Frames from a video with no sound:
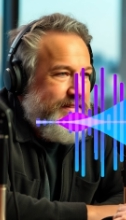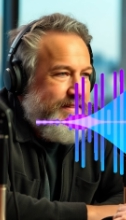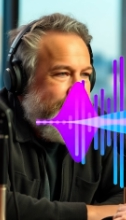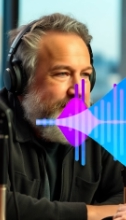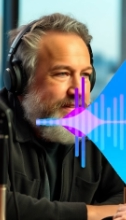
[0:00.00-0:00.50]

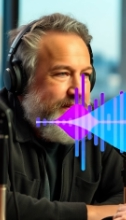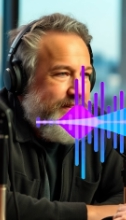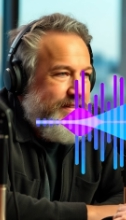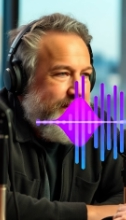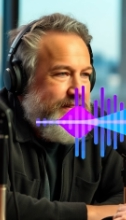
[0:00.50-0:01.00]
The
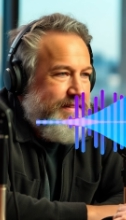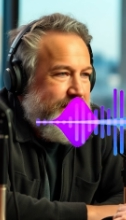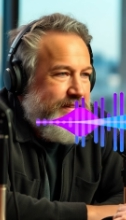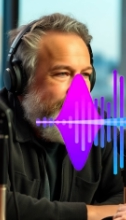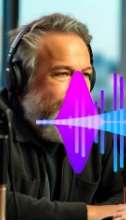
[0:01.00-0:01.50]
structure.
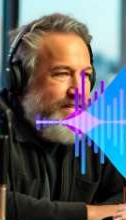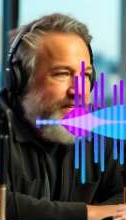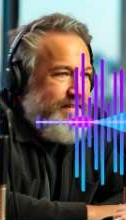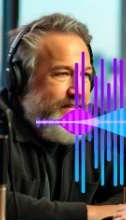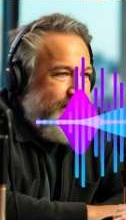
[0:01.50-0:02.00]

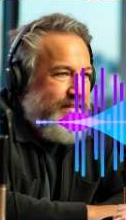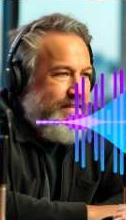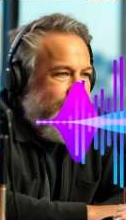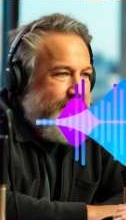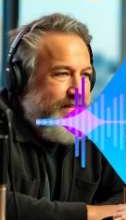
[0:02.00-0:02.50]
You
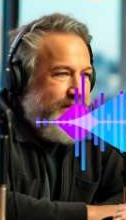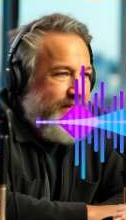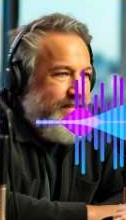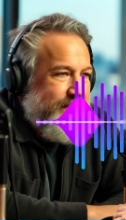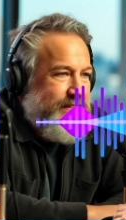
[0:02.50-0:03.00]
go
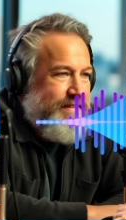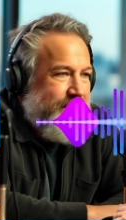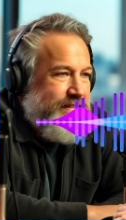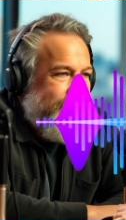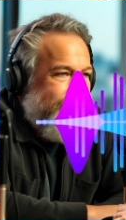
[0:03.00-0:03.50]
beyond
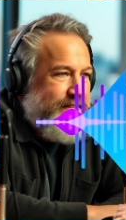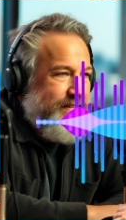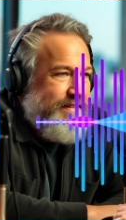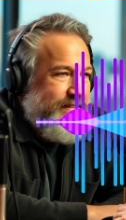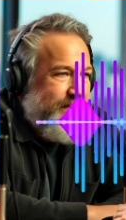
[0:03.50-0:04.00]
just
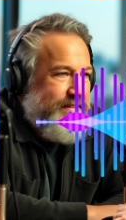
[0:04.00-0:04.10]
instinct.